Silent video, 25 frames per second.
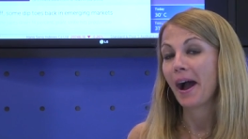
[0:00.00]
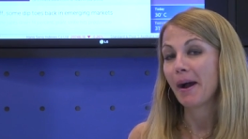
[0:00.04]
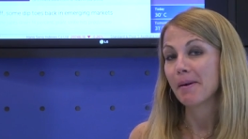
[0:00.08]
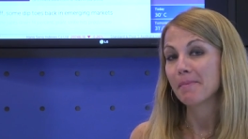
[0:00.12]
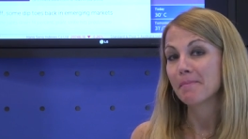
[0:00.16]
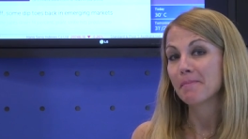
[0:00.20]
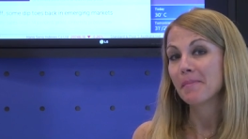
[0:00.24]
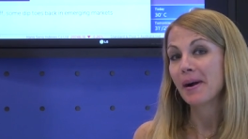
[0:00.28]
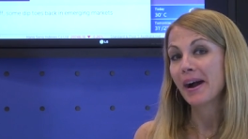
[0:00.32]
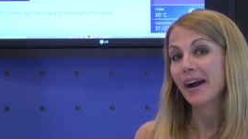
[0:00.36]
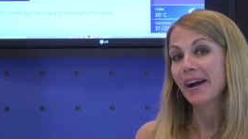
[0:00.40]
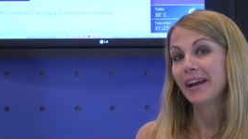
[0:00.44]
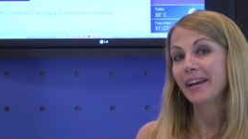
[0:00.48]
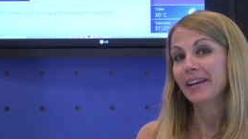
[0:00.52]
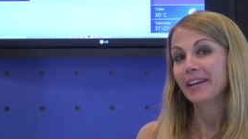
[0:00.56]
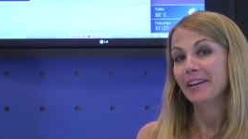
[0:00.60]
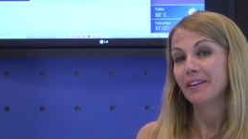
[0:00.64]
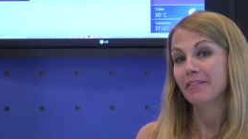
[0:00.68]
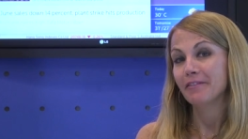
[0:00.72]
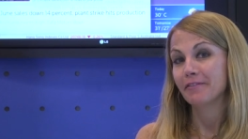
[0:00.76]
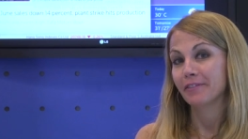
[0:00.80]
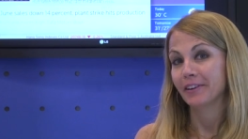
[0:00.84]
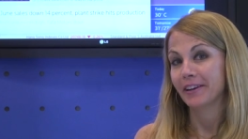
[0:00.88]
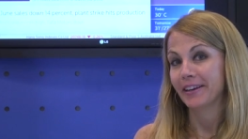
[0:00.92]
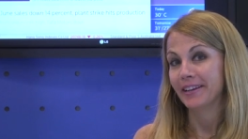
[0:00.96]
My
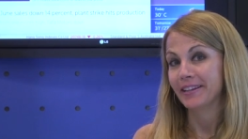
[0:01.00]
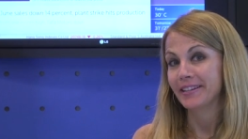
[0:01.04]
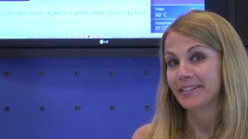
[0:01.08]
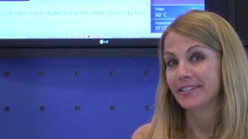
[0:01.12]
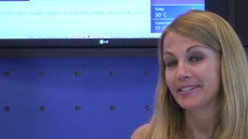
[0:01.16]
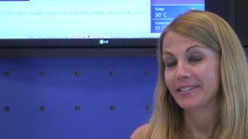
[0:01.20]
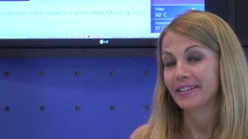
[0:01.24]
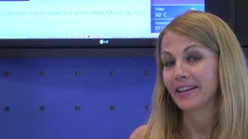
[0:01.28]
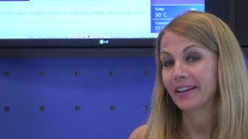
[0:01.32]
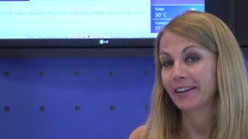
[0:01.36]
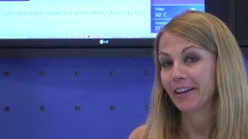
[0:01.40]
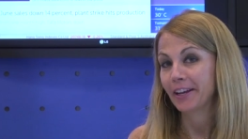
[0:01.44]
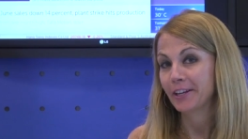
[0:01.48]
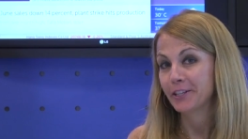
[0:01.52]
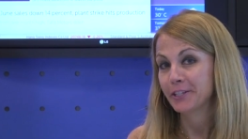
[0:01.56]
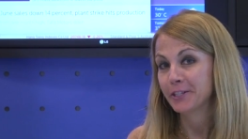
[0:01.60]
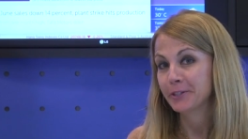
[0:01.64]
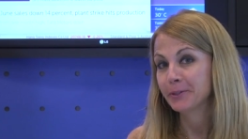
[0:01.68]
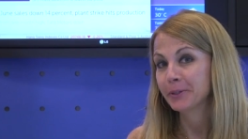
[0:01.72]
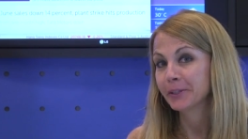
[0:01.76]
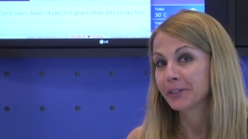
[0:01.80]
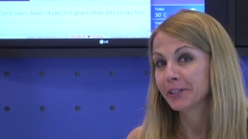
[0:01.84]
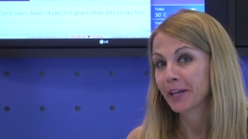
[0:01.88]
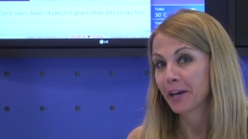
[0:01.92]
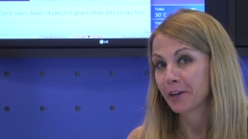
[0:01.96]
advice, and I
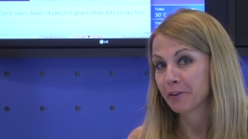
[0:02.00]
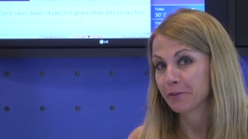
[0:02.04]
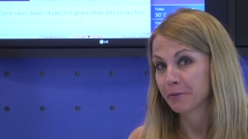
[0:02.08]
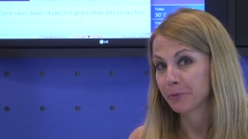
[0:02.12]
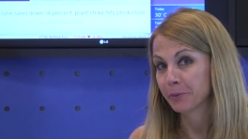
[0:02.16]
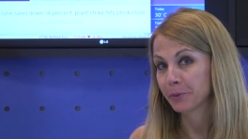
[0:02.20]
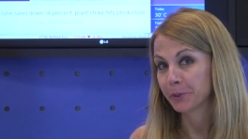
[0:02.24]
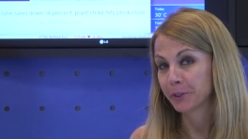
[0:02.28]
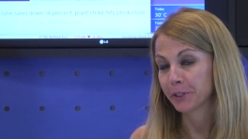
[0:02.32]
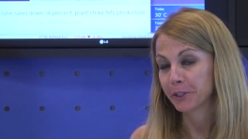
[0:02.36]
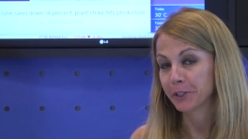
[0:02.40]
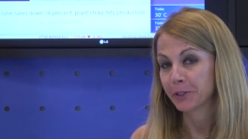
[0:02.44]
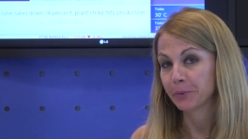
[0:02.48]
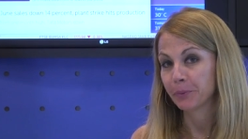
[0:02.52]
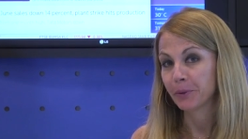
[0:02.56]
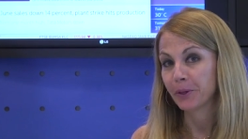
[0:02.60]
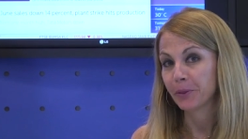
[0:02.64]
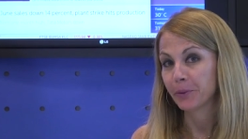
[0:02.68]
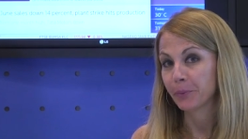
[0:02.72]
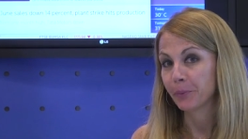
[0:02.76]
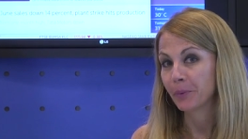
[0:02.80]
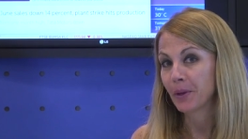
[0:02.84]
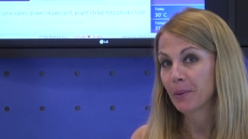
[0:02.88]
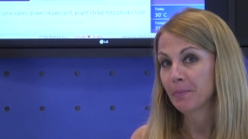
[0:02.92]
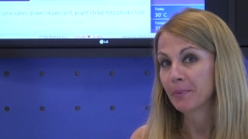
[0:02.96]
do a lot of work
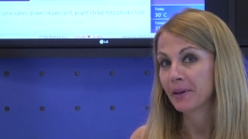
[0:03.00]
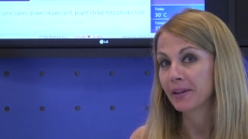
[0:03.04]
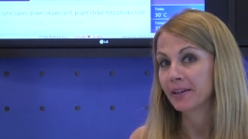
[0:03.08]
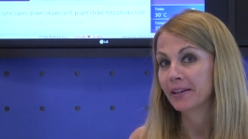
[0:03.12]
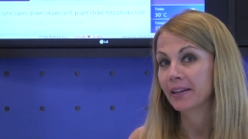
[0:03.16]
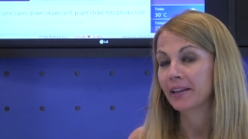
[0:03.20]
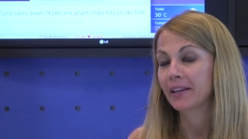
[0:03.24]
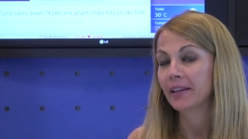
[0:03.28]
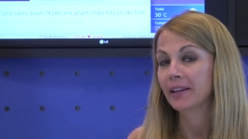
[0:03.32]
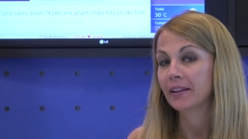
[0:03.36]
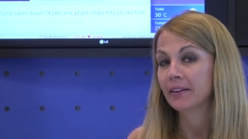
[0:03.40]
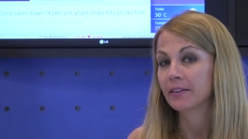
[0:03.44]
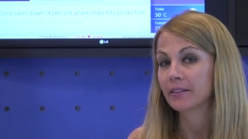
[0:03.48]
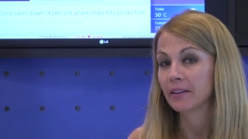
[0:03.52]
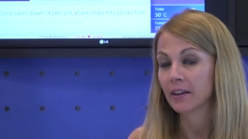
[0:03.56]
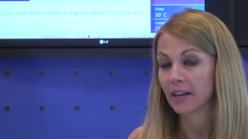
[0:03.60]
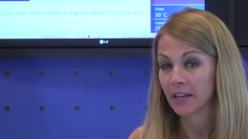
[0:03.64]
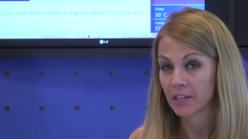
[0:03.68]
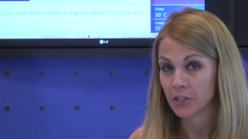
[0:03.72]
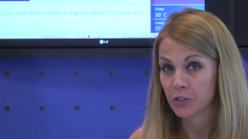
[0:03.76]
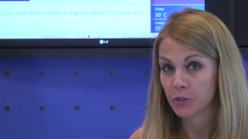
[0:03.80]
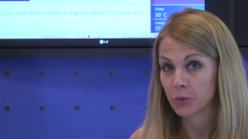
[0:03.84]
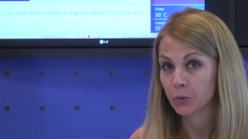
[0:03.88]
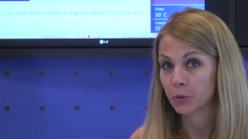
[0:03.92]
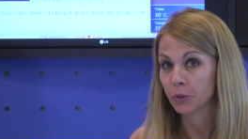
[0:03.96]
with women in
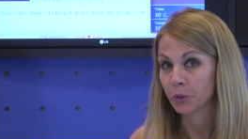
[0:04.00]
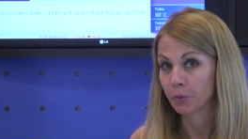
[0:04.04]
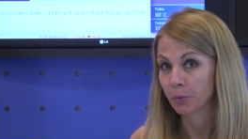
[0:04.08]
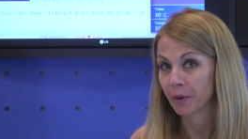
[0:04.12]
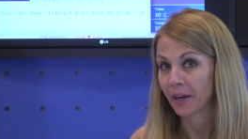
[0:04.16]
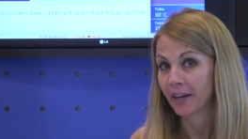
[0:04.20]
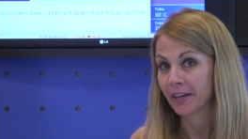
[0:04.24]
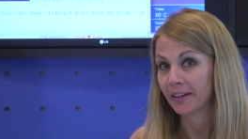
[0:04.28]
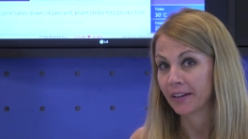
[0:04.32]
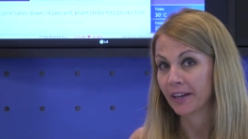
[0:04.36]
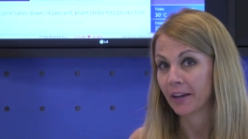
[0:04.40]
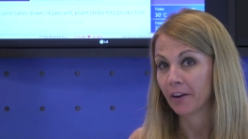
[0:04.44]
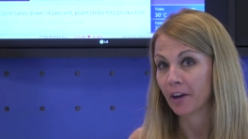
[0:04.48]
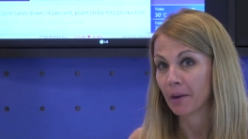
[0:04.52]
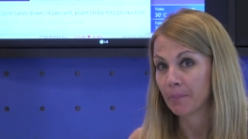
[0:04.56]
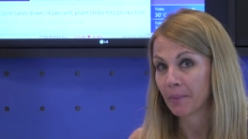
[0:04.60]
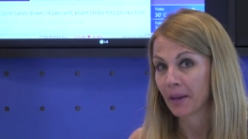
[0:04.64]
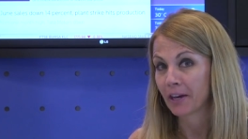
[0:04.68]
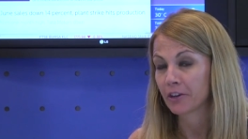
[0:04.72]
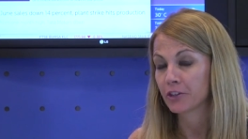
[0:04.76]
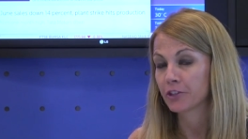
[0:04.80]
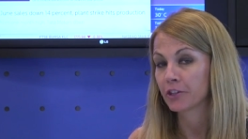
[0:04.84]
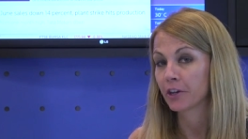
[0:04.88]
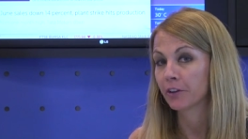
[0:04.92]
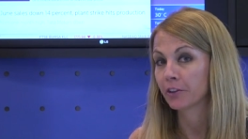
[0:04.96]
high school right now. I'm
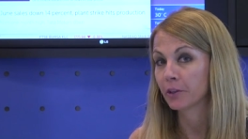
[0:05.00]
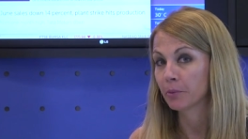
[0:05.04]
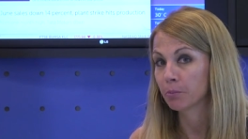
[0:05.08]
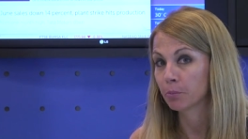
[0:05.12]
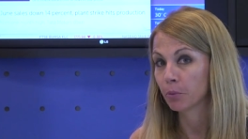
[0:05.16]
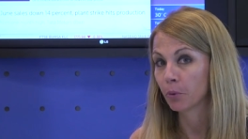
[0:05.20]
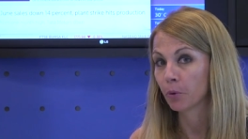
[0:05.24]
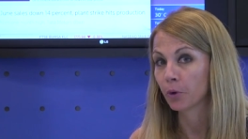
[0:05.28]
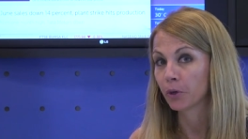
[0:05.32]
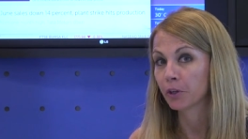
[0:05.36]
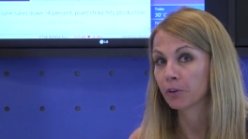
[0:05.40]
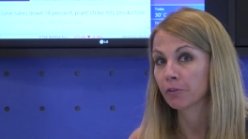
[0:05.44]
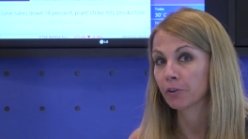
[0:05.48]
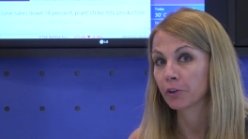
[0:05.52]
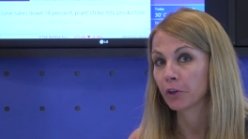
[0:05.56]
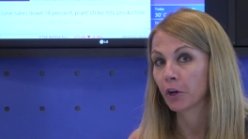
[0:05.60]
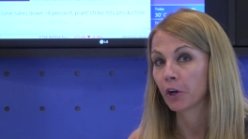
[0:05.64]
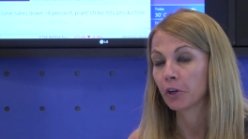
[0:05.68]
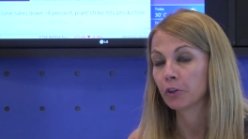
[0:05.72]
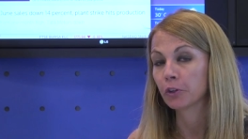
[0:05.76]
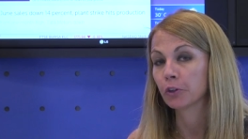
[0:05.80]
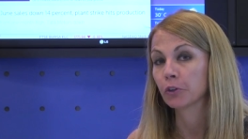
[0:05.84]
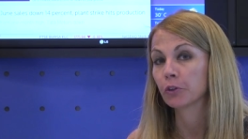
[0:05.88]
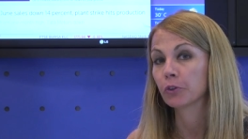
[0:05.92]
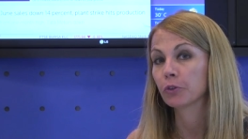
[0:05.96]
actually on the board of an
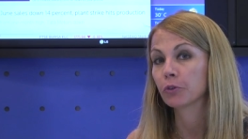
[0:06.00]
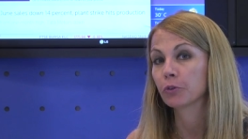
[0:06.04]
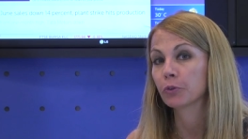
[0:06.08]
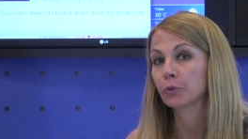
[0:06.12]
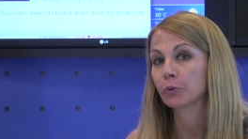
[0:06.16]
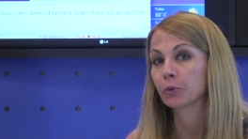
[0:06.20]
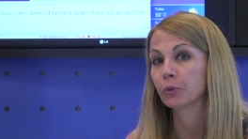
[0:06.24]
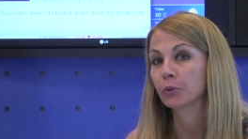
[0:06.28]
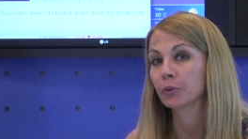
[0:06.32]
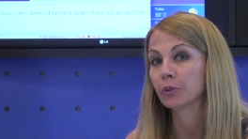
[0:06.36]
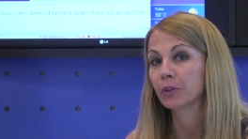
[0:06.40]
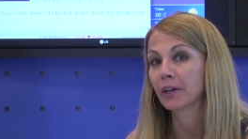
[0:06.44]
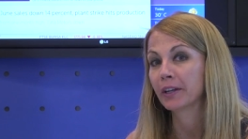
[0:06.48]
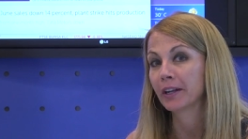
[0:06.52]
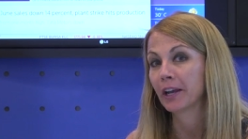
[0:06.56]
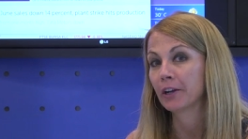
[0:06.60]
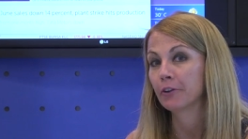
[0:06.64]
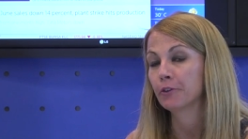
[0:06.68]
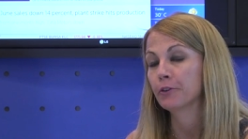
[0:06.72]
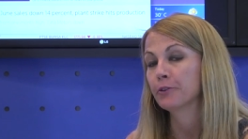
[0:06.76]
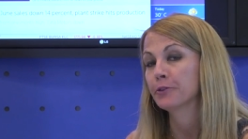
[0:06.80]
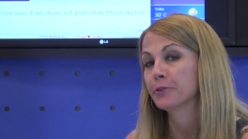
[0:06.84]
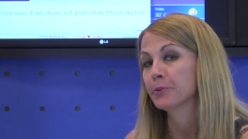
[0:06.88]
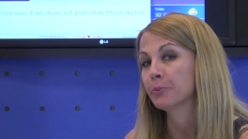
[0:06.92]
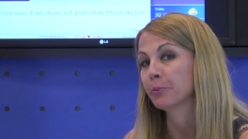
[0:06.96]
all-girls school, and I
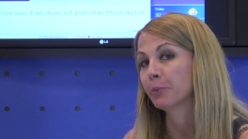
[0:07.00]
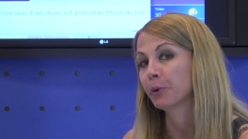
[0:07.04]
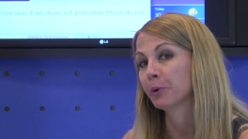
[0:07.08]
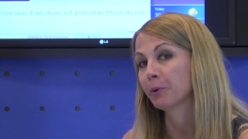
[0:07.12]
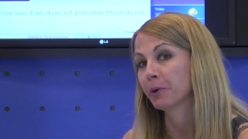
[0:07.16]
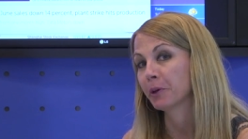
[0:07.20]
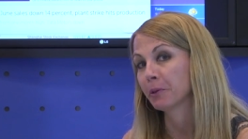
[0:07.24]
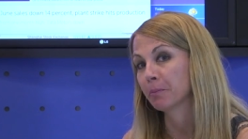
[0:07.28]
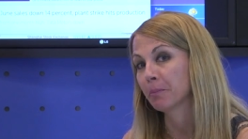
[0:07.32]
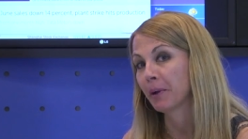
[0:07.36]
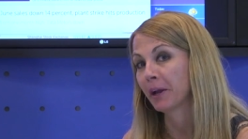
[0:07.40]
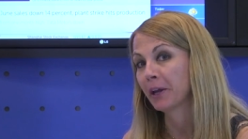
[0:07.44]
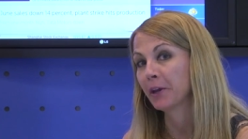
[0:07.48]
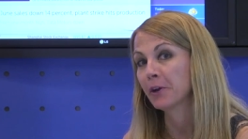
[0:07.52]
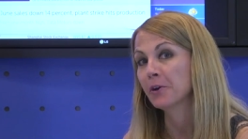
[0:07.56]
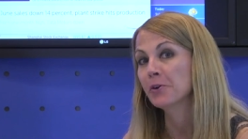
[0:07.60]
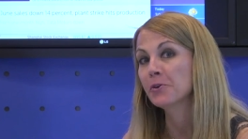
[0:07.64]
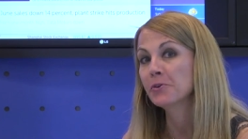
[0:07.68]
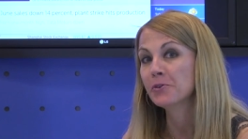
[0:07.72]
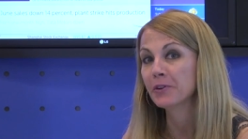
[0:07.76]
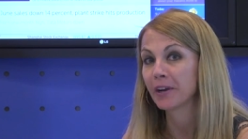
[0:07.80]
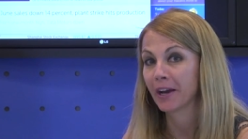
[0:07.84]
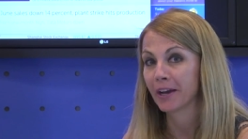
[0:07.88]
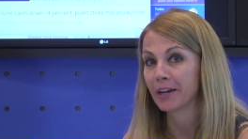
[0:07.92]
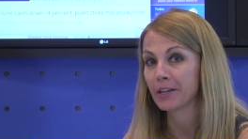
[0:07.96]
do some work with my
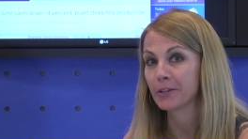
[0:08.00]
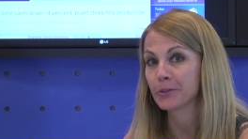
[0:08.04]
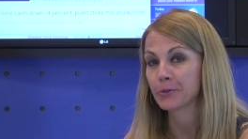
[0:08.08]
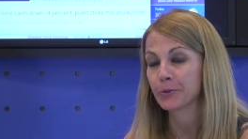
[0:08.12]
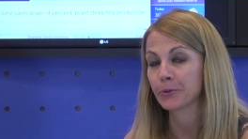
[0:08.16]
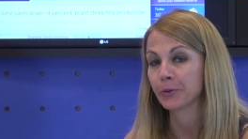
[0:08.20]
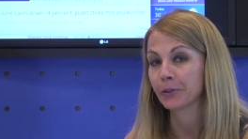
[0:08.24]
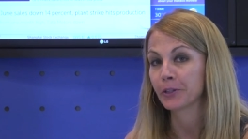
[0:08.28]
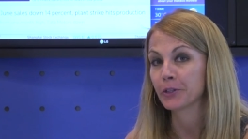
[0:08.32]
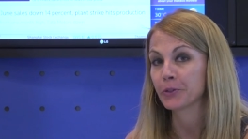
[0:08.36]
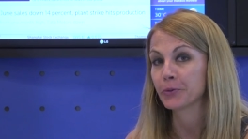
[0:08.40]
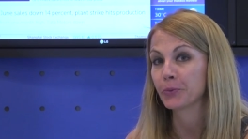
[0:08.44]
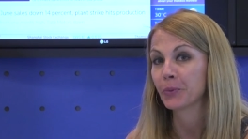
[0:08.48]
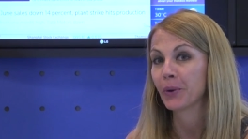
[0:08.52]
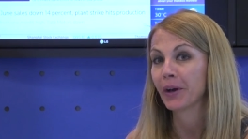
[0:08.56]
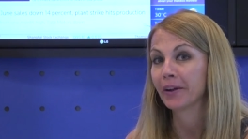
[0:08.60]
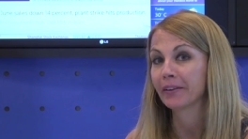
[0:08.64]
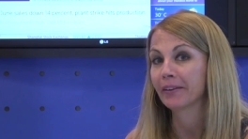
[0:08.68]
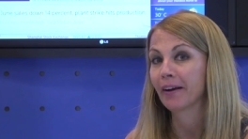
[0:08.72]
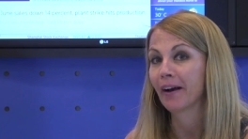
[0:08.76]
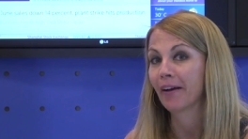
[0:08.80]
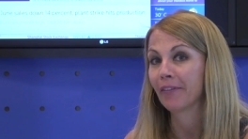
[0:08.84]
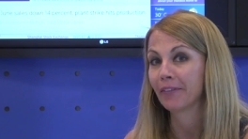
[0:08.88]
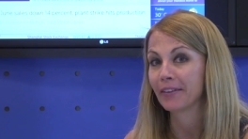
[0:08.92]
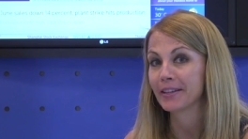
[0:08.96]
own high school as well
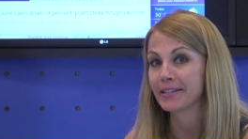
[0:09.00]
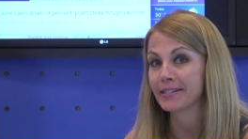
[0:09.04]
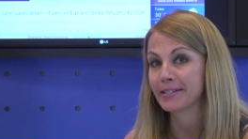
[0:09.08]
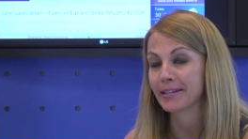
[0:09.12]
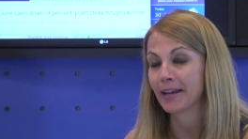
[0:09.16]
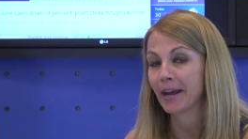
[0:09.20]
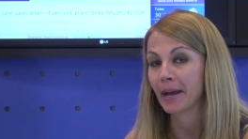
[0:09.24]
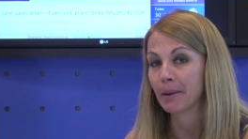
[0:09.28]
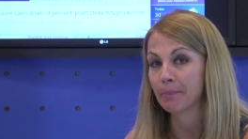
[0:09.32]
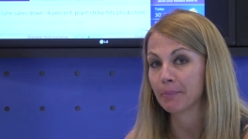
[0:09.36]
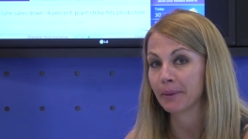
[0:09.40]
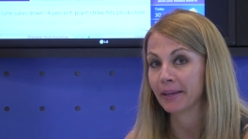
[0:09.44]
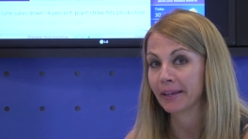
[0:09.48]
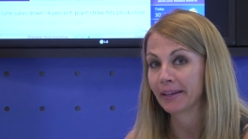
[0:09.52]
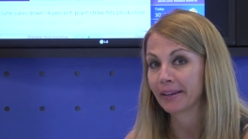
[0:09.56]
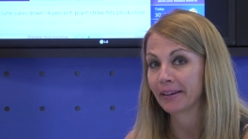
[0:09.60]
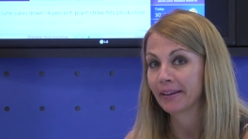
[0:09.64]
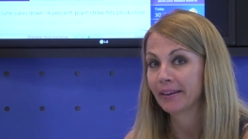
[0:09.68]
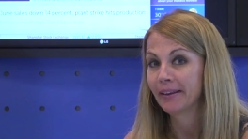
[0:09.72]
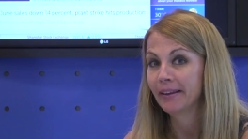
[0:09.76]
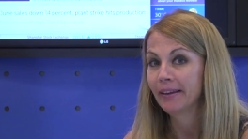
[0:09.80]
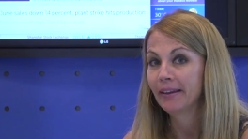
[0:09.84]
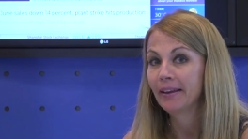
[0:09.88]
on this topic.